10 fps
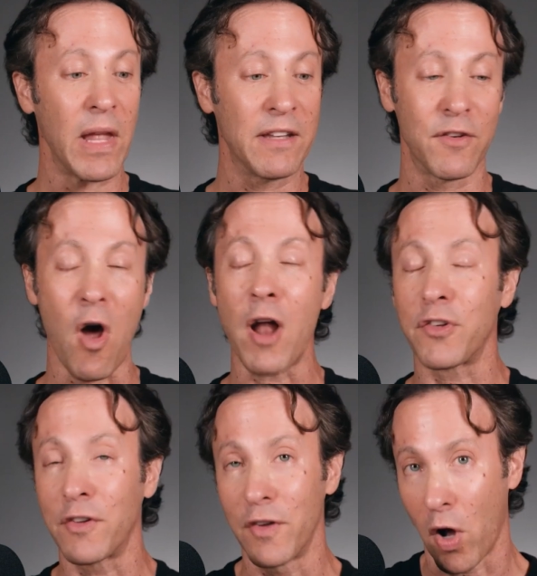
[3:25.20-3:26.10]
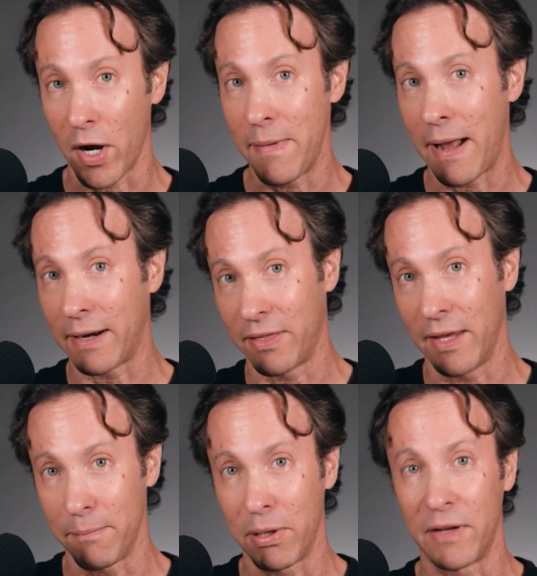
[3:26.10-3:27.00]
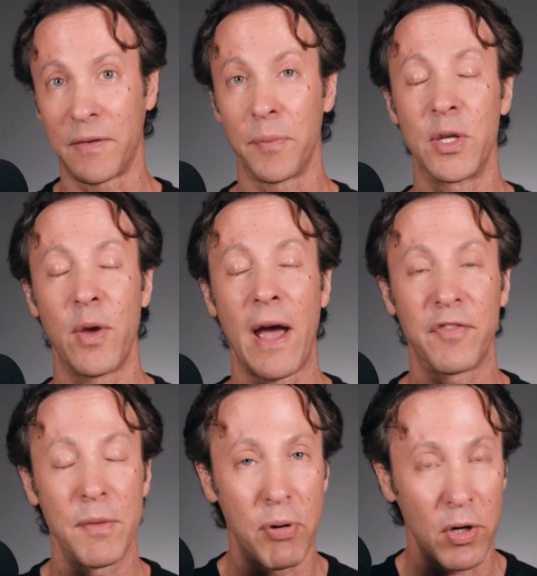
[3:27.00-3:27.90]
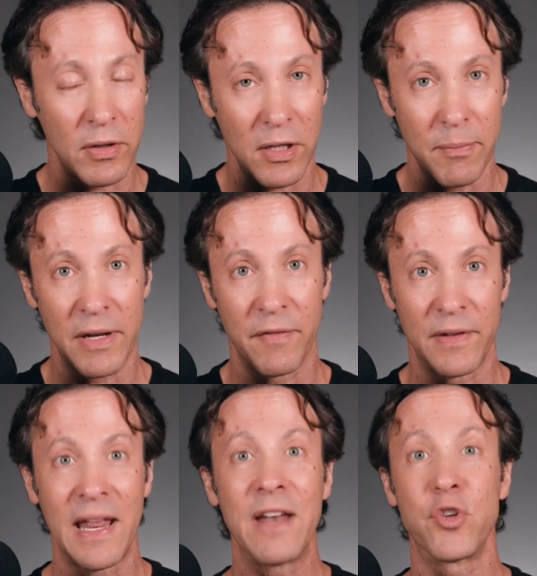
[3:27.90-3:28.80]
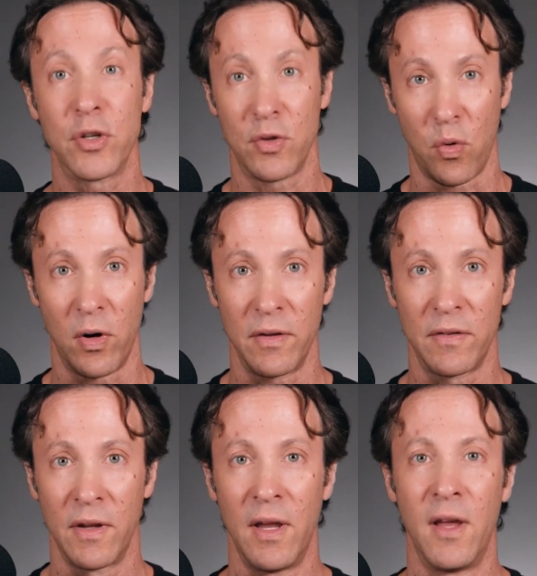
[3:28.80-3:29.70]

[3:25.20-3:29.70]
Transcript: it's not just an automatic thing, but it's something you have to put a little bit of attention towards.